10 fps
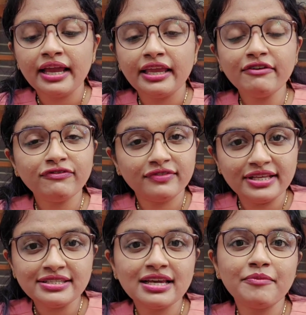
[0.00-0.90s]
If
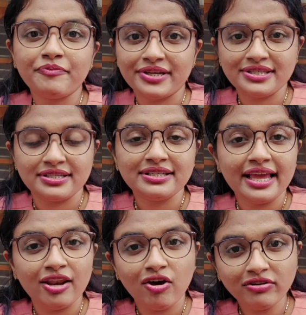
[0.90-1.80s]
these are present
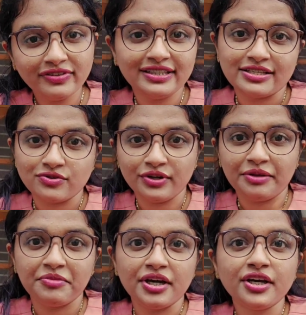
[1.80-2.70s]
along with
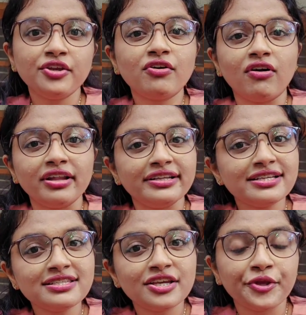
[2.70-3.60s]
azotemia, you call it
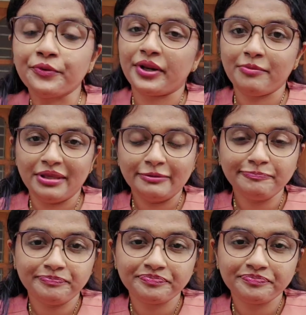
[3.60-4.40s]
as uremia.